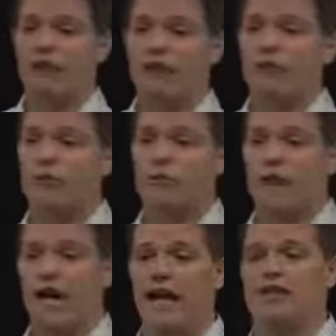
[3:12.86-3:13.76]
everyone's wondering what
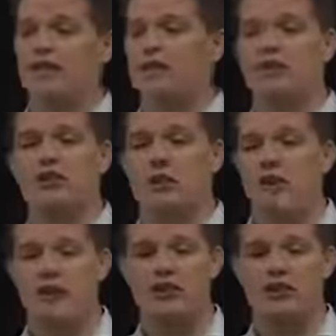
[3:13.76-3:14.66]
the catch is. There's no
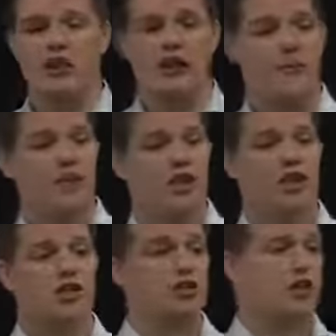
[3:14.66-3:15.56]
catch. I'm not
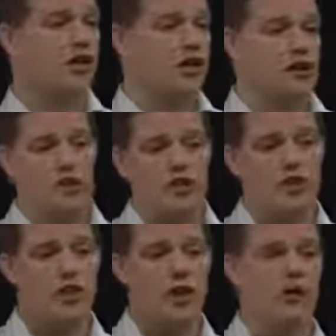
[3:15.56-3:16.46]
charging you
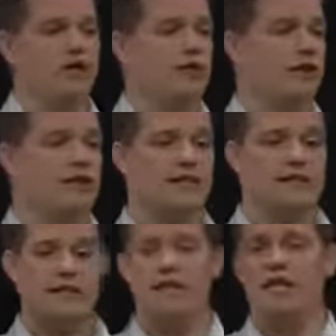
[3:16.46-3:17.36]
continuity. I'm not doing anything
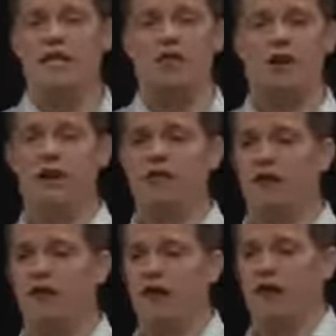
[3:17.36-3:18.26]
sneaky or
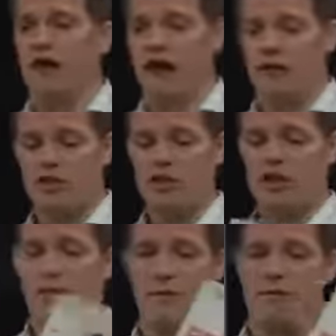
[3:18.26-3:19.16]
whatever. I'm just trying to
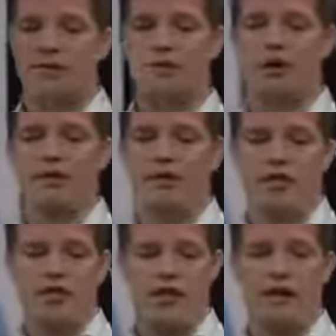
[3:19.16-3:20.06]
get one of my best products
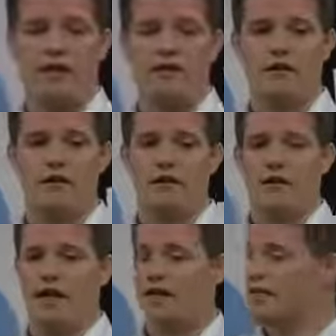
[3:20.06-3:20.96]
in your hand.
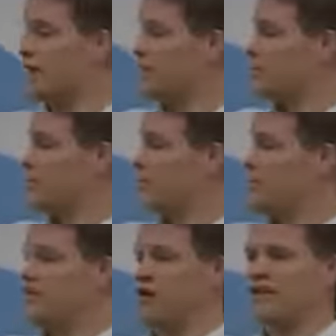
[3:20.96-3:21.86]
Okay, I explain,
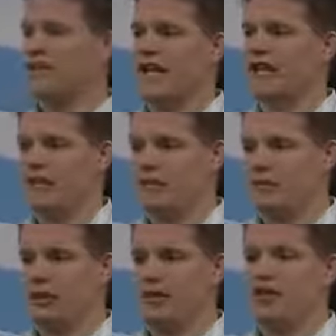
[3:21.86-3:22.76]
if there's a catch, I got to
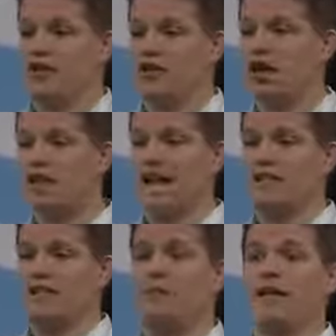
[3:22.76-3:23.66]
explain what it is. If there's not a
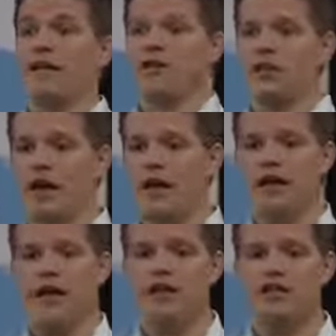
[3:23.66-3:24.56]
catch, explain that there's not a
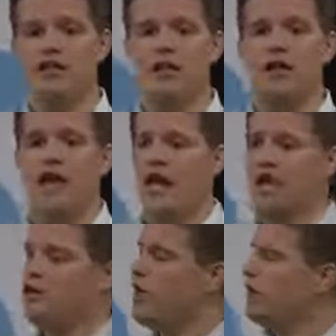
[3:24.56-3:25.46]
catch.
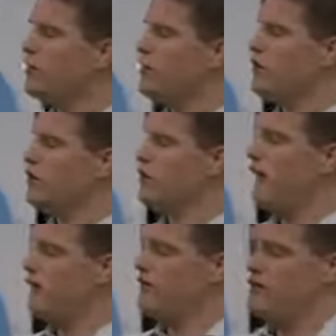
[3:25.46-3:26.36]
And then you have to give them
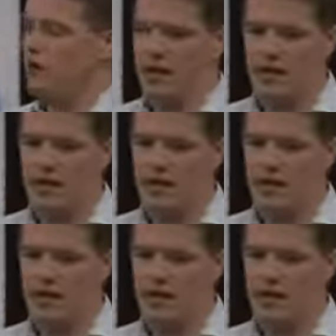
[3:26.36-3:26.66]
kind of